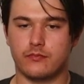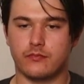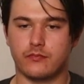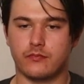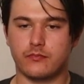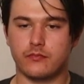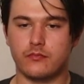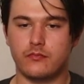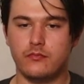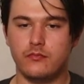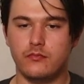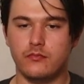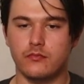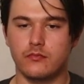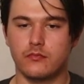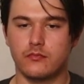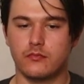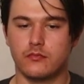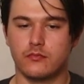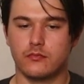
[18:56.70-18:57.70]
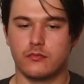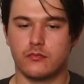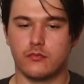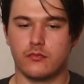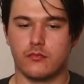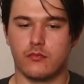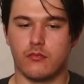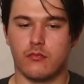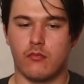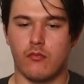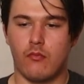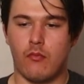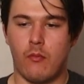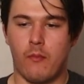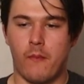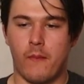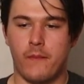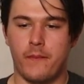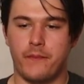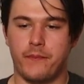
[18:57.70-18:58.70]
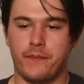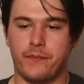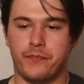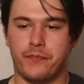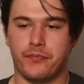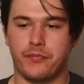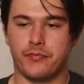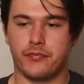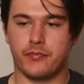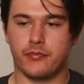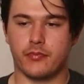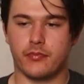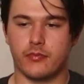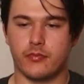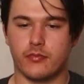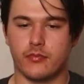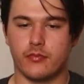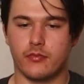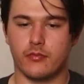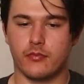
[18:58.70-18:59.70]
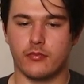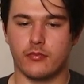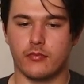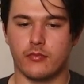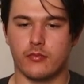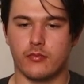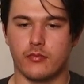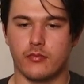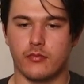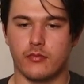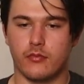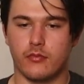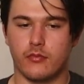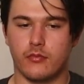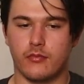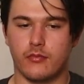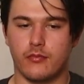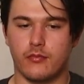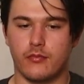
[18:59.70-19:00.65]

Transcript: This person isn't speaking.